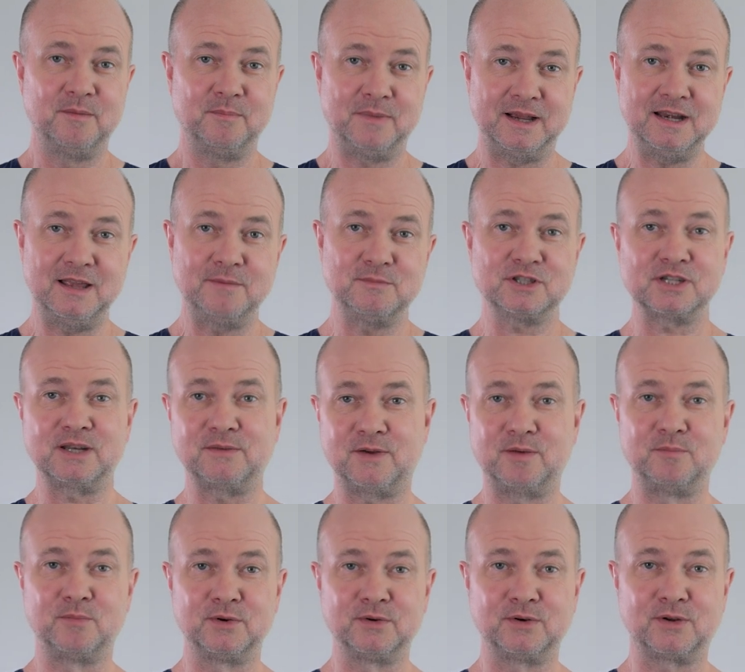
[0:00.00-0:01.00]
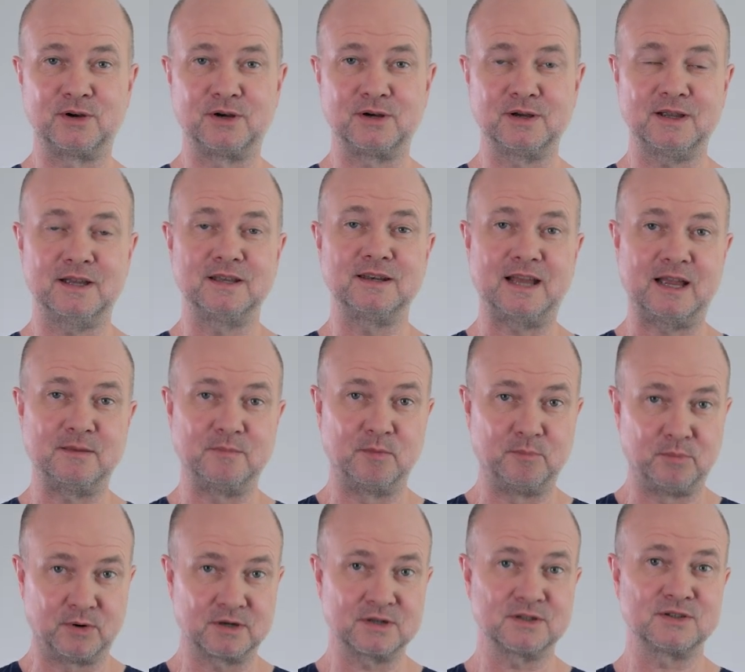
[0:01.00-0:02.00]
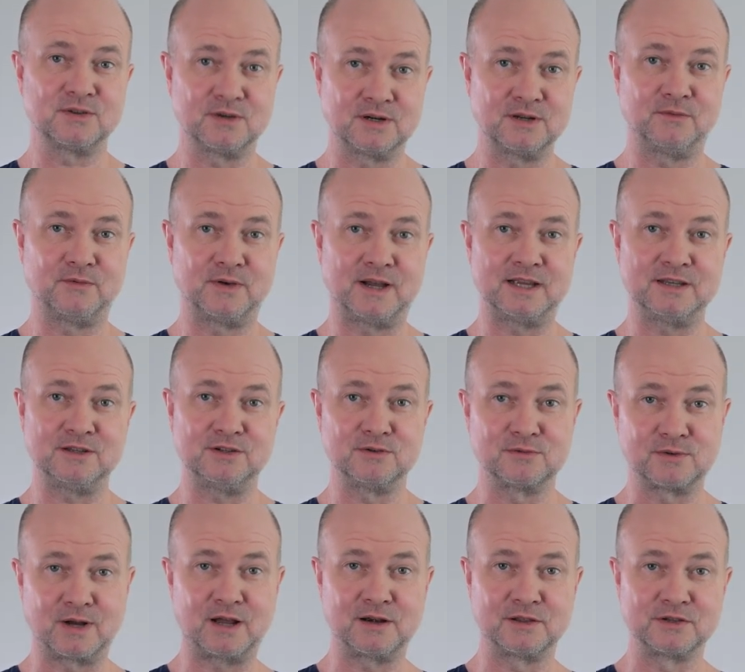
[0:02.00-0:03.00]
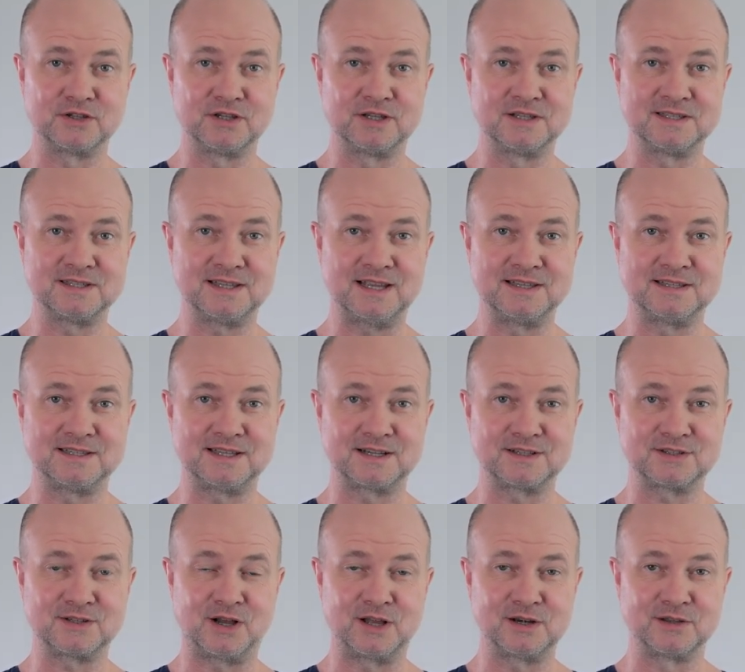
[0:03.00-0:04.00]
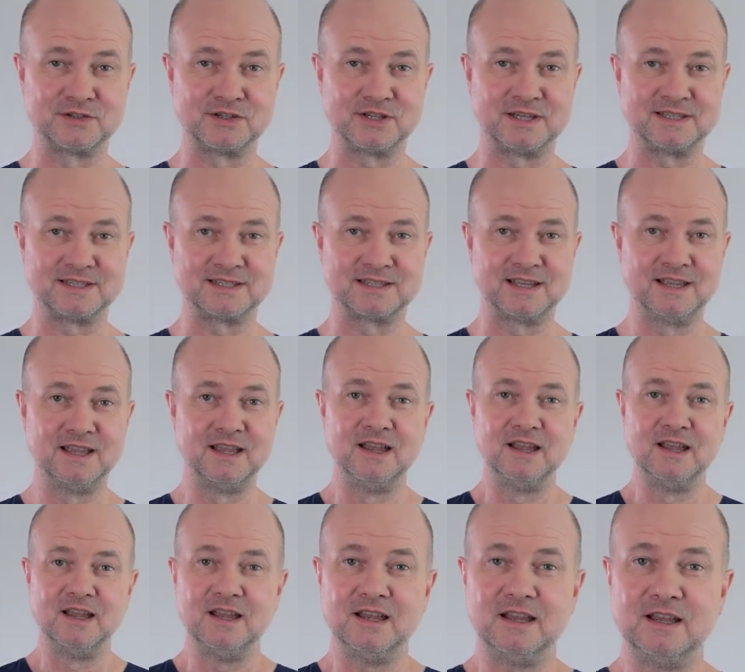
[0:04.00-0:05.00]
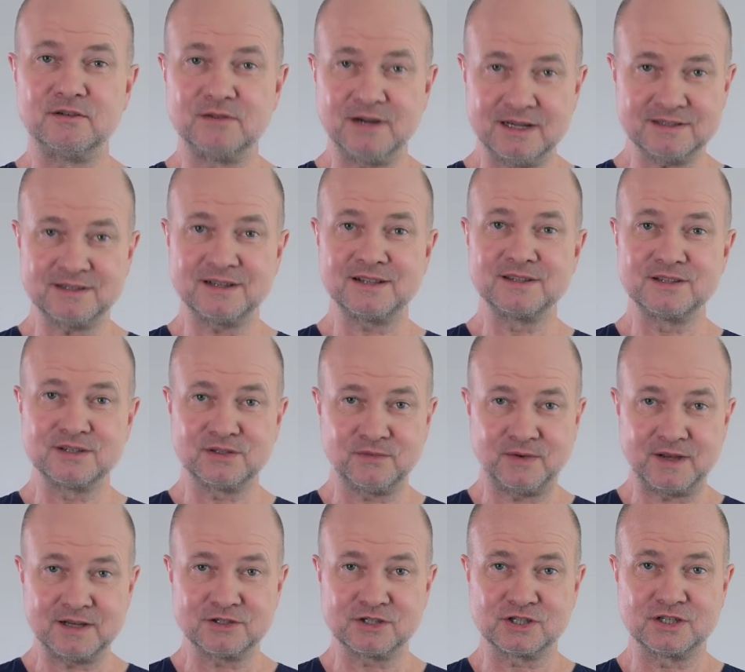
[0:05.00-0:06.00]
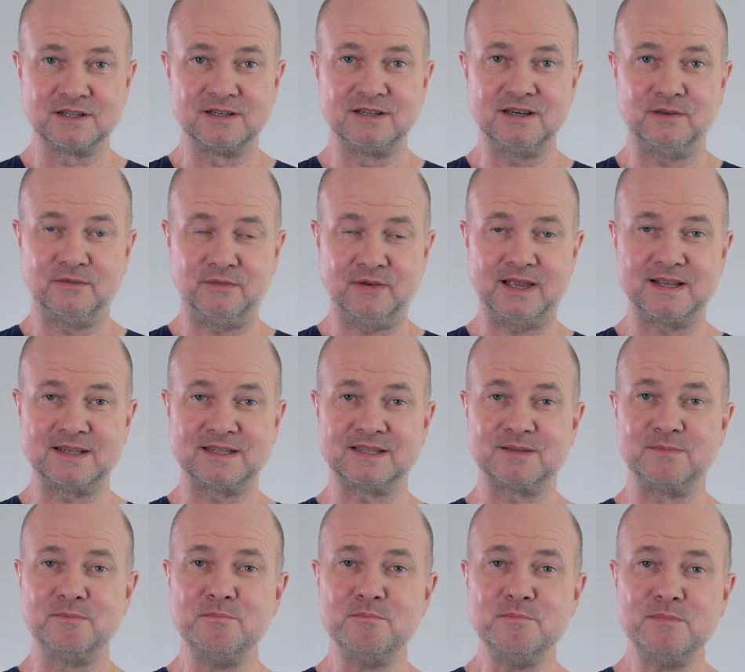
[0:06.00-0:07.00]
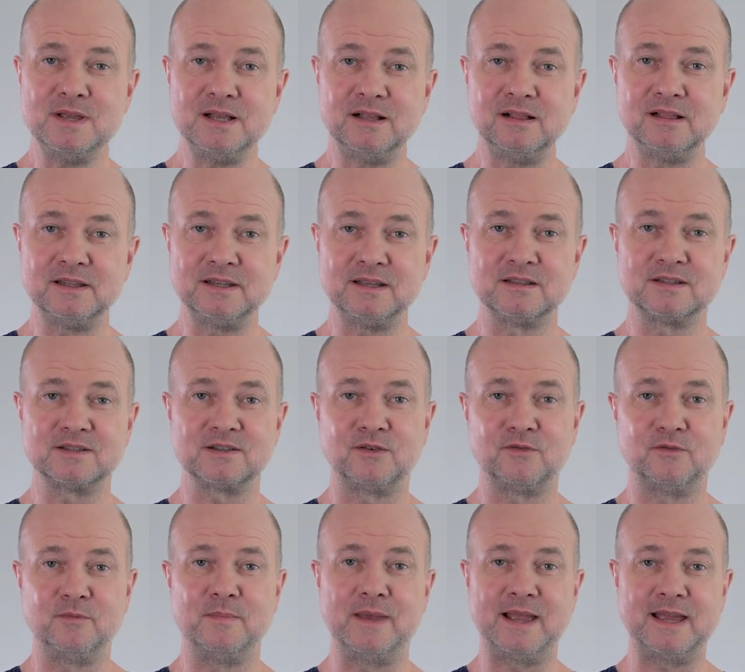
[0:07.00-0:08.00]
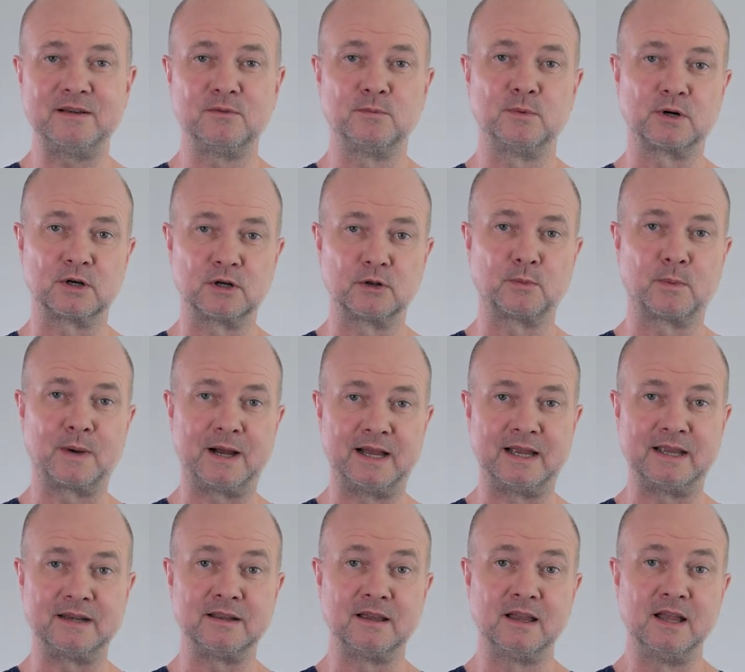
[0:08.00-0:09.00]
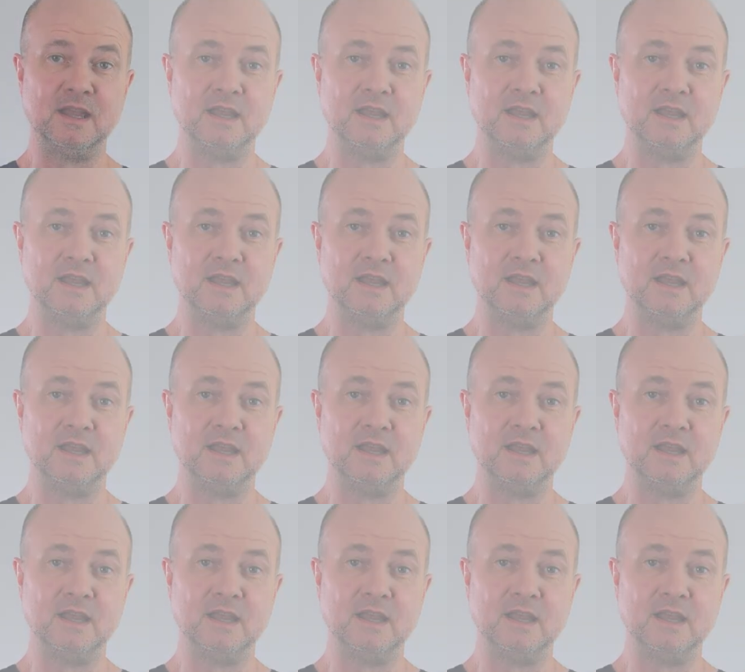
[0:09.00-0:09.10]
My name is Stefan Buntrock and I'm a board-certified urologist and sexologist. Erectile dysfunction affects millions of men worldwide.